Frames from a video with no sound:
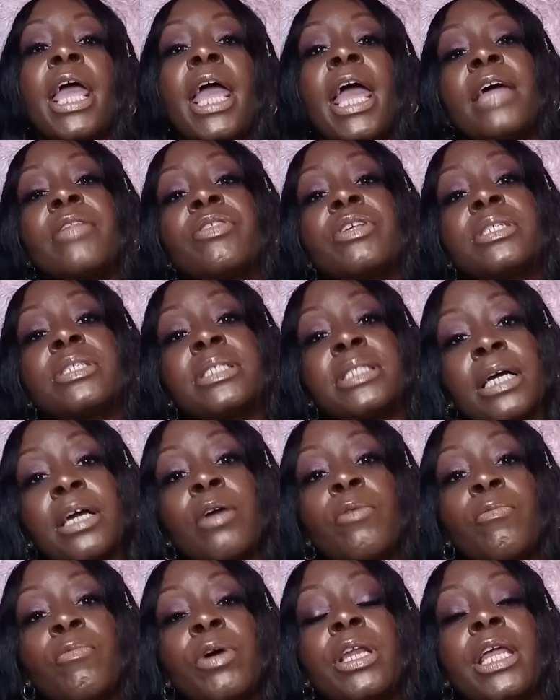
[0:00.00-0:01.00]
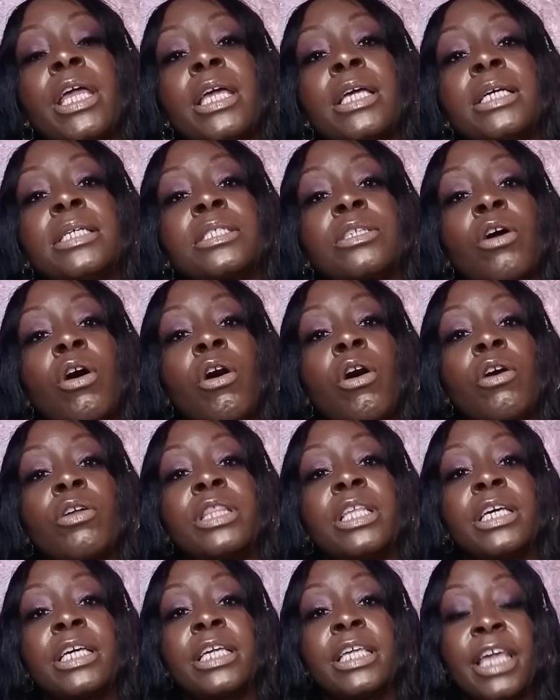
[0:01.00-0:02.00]
And the second one is called
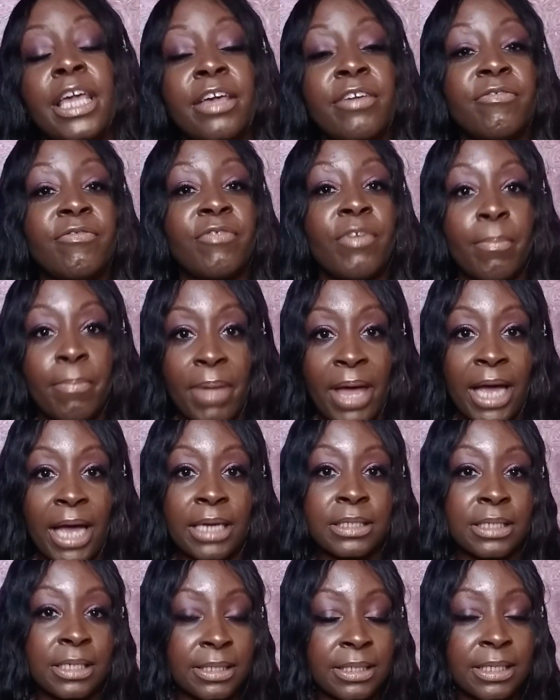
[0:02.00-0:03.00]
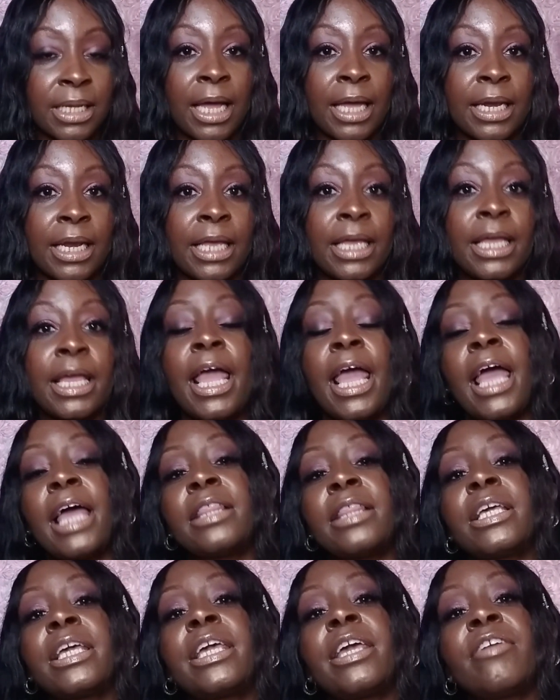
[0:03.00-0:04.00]
the Give Back Society, and
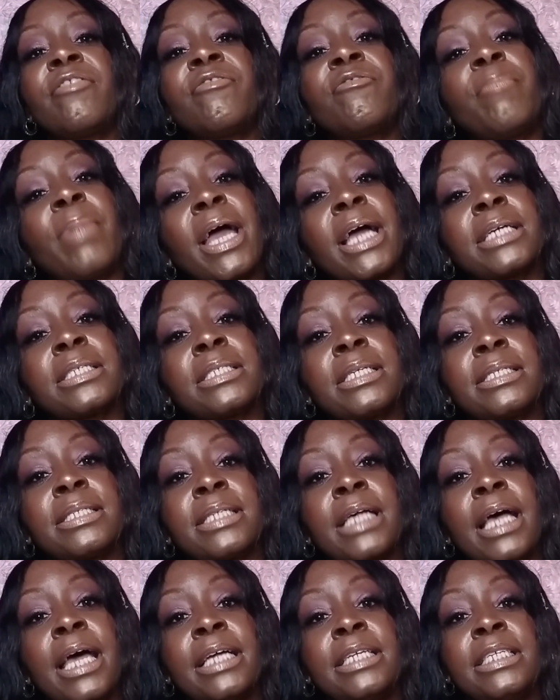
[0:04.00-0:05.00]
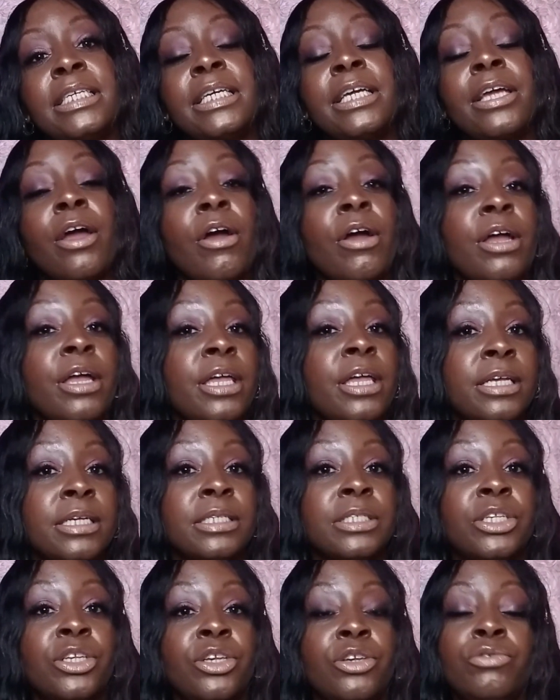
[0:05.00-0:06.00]
the Give Back Society
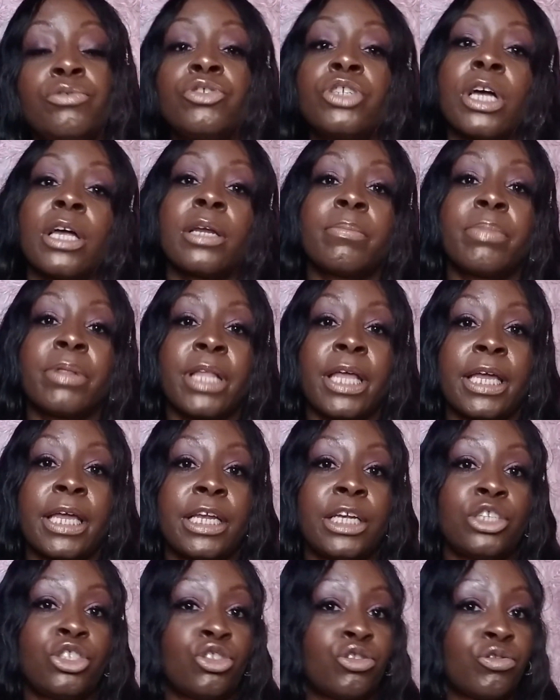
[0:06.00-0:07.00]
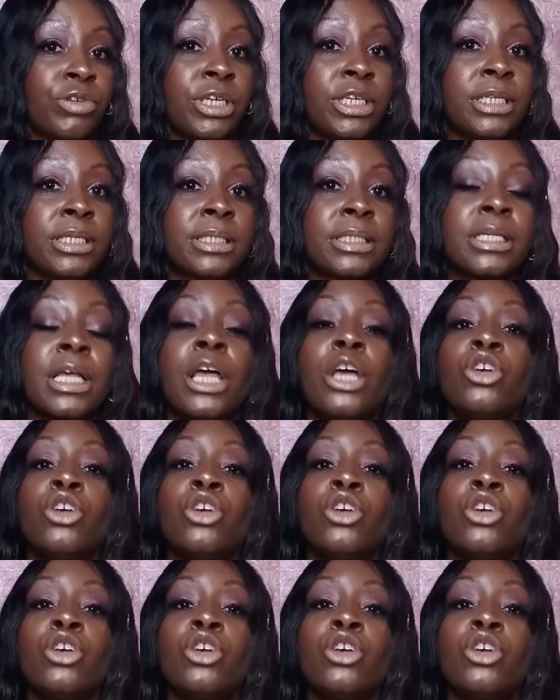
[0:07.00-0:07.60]
is huge on planting trees.